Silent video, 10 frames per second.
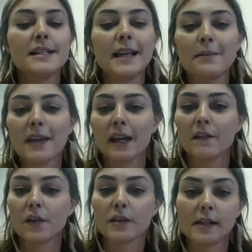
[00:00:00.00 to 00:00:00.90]
Same thing,
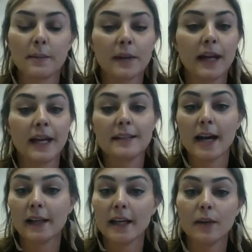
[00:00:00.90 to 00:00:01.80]
if you're sampling a
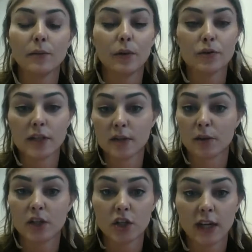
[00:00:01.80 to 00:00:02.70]
deli
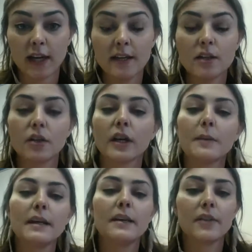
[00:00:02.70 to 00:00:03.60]
rotisserie chicken, you're going
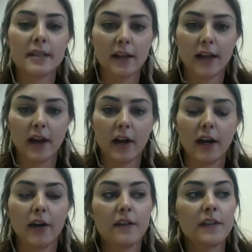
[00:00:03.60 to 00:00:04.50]
to be in the deli area.
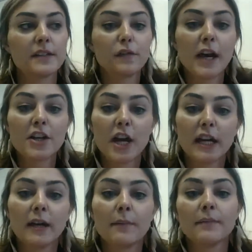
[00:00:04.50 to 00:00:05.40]
If it's a fresh
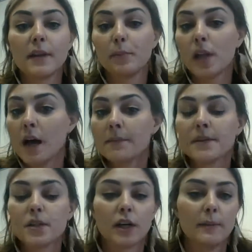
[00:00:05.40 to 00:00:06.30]
item, the
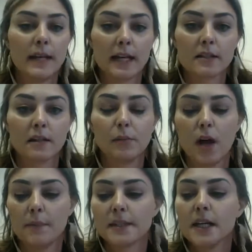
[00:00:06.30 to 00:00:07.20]
plums, you're going to be next to the
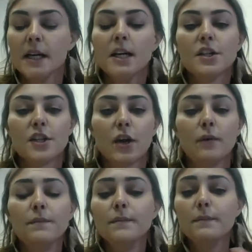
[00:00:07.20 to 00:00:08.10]
plums.
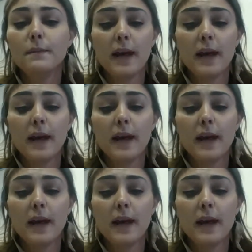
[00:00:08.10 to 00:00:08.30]
So,